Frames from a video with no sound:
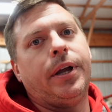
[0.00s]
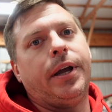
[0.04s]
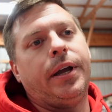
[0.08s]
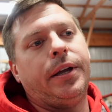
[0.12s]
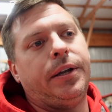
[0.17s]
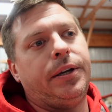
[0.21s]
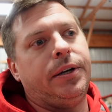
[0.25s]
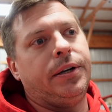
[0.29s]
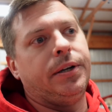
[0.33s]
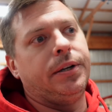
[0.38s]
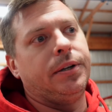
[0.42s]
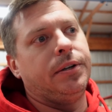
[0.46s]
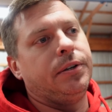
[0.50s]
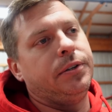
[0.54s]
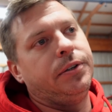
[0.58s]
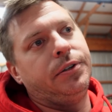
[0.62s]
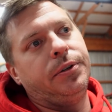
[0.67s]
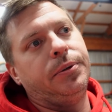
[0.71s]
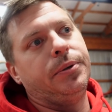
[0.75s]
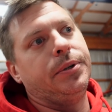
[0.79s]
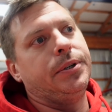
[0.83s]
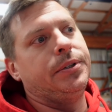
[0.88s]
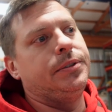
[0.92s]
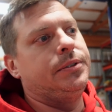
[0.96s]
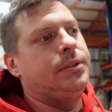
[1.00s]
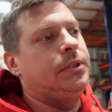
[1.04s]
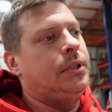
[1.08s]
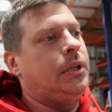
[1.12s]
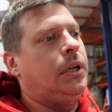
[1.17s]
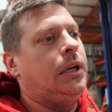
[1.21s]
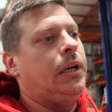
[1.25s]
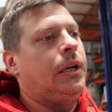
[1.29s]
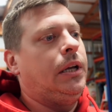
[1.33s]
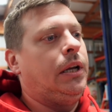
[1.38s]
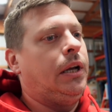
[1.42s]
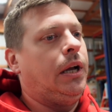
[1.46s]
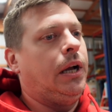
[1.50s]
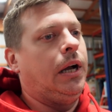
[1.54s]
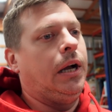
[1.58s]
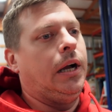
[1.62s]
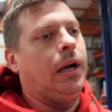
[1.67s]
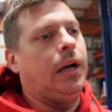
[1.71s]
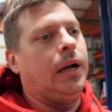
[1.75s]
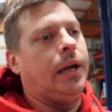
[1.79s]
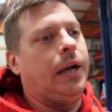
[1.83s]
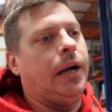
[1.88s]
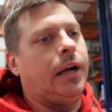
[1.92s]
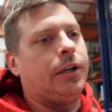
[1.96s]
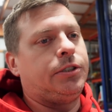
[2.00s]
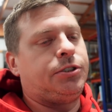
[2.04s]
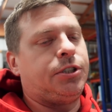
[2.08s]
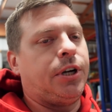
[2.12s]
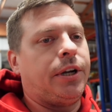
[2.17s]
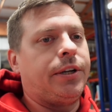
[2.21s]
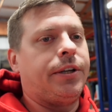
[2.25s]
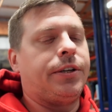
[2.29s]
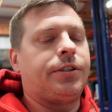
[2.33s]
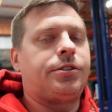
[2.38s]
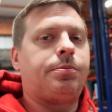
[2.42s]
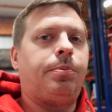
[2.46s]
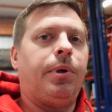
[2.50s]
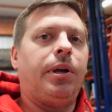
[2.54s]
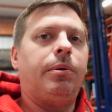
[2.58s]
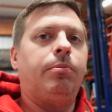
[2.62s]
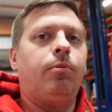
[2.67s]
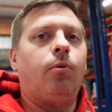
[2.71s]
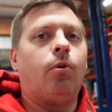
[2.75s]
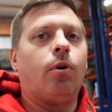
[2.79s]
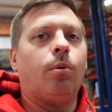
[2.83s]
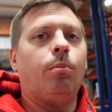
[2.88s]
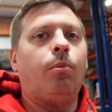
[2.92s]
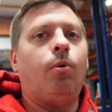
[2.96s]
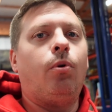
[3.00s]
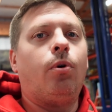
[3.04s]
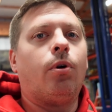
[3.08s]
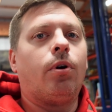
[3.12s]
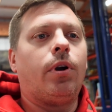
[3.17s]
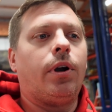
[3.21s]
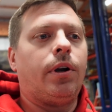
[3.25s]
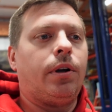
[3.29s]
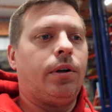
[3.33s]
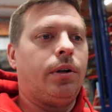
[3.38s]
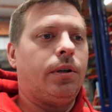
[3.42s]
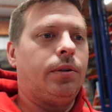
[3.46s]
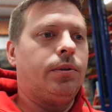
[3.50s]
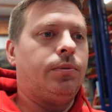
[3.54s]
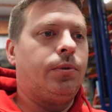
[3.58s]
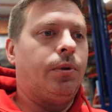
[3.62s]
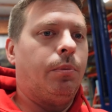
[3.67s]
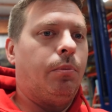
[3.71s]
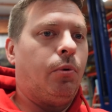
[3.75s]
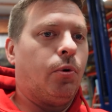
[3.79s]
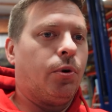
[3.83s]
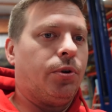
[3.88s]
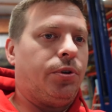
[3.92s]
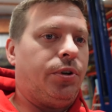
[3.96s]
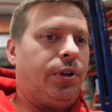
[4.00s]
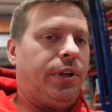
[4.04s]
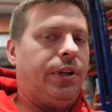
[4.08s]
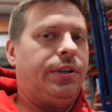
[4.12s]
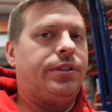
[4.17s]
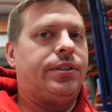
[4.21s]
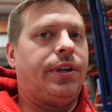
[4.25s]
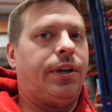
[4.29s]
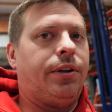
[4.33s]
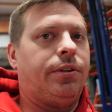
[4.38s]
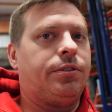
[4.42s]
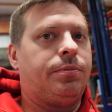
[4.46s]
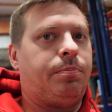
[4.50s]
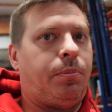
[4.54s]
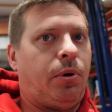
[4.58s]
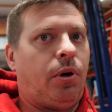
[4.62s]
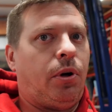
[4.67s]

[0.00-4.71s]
at here or doing. I'll try to explain more and more the more detailed